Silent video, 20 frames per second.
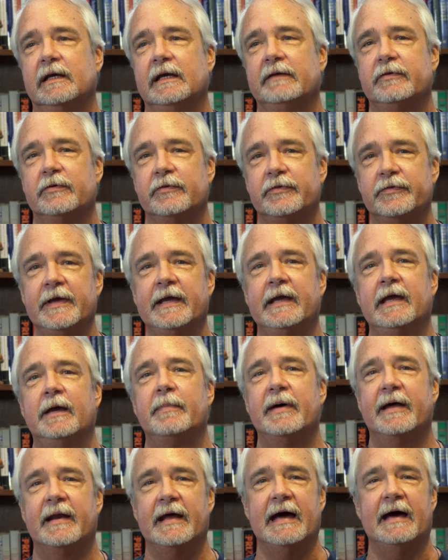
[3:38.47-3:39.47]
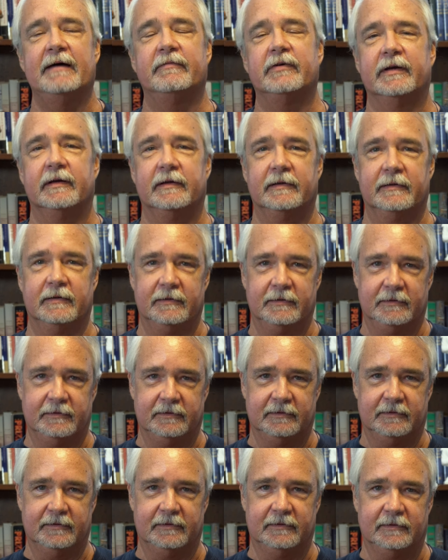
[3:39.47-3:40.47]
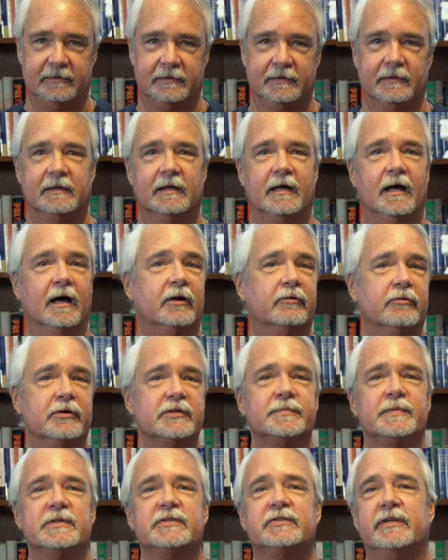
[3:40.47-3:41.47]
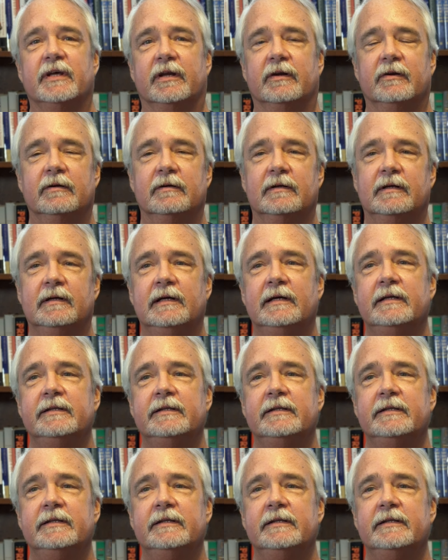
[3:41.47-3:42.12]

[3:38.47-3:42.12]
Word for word: if you're thinking about having a Christmas dinner,